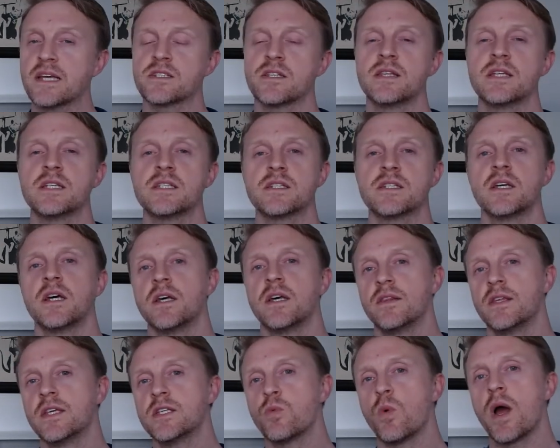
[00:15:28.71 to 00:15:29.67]
And
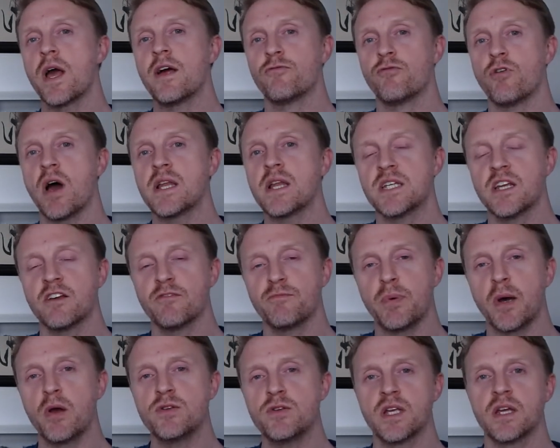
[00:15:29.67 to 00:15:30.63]
this way of writing, of
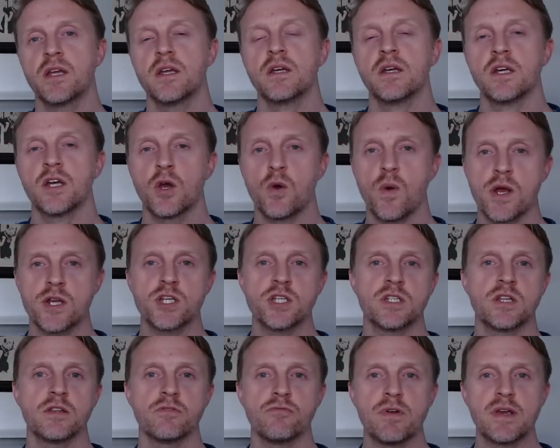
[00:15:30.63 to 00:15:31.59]
posing questions to
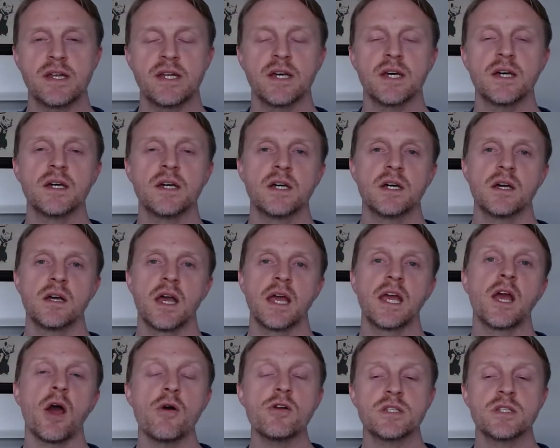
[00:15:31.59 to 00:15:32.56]
the reader,
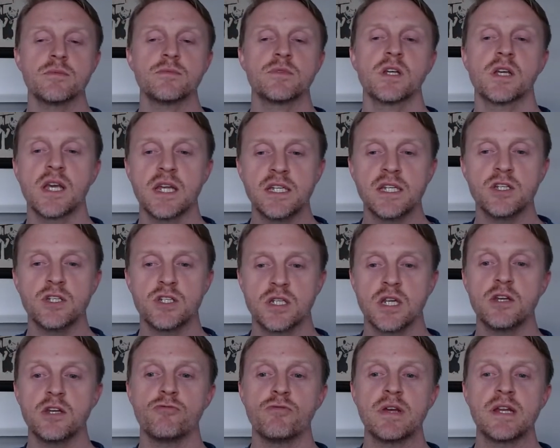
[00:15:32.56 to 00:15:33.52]
encourages them to
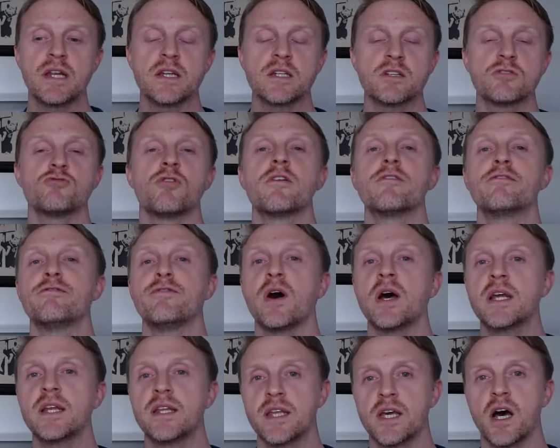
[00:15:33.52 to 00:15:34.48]
continue reading to try and
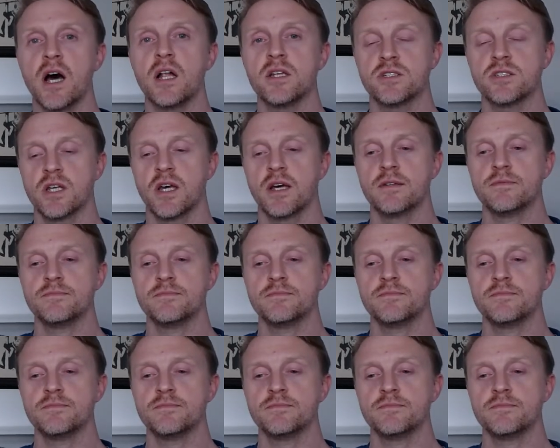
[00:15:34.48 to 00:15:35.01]
find the answer.